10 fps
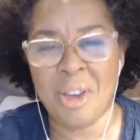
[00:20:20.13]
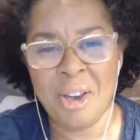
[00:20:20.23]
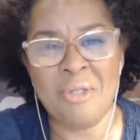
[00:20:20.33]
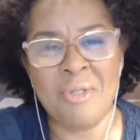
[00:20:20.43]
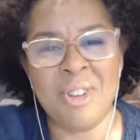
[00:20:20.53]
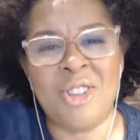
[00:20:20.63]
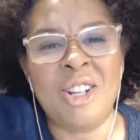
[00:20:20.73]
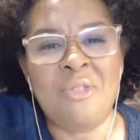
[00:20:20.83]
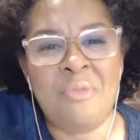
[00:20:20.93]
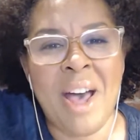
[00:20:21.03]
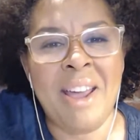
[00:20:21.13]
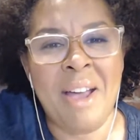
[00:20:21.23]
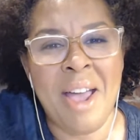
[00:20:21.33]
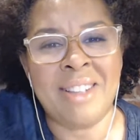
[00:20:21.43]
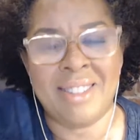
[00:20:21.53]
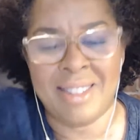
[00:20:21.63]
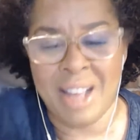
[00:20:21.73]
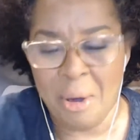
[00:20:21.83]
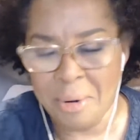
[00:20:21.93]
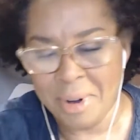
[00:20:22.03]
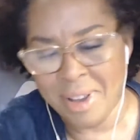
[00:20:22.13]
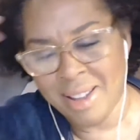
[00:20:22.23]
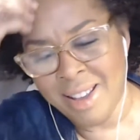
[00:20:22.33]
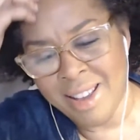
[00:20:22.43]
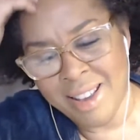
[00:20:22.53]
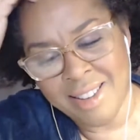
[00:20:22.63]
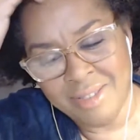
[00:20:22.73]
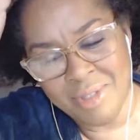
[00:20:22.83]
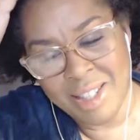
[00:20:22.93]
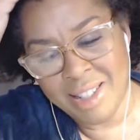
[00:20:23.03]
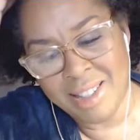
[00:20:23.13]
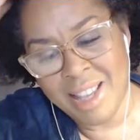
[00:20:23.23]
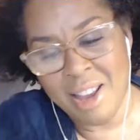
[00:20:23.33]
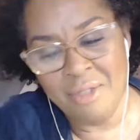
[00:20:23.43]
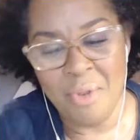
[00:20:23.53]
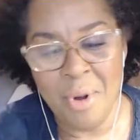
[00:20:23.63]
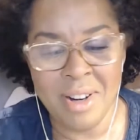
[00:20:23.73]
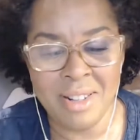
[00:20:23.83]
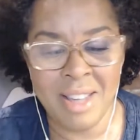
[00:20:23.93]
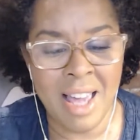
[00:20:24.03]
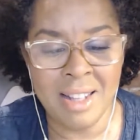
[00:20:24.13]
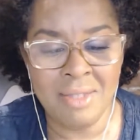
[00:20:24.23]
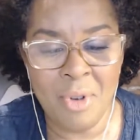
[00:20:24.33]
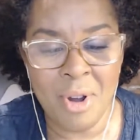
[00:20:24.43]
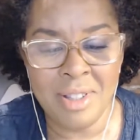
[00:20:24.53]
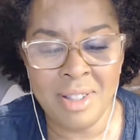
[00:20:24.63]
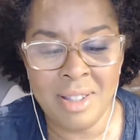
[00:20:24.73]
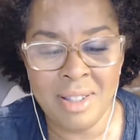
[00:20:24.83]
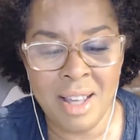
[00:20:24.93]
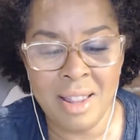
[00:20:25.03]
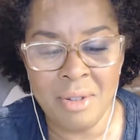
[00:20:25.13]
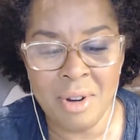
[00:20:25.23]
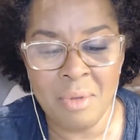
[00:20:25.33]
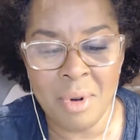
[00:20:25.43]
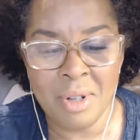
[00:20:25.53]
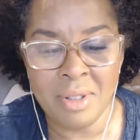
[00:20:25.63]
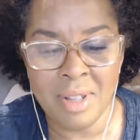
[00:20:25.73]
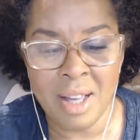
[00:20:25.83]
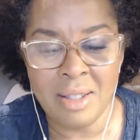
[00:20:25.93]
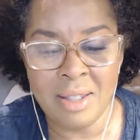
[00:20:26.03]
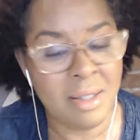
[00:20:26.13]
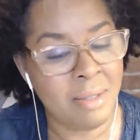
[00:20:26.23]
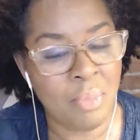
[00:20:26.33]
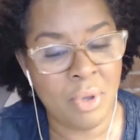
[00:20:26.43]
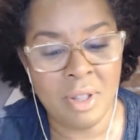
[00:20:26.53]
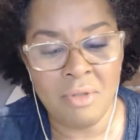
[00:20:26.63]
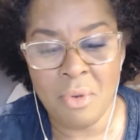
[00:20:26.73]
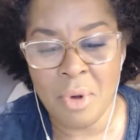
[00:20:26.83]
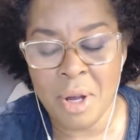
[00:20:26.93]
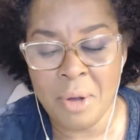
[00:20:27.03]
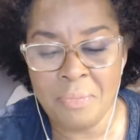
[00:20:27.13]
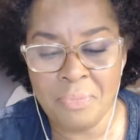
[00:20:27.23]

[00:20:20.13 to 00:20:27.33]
we gentrified our asses out. We just can't afford it. Can't afford us to stay there anymore. That's Brooklyn for you.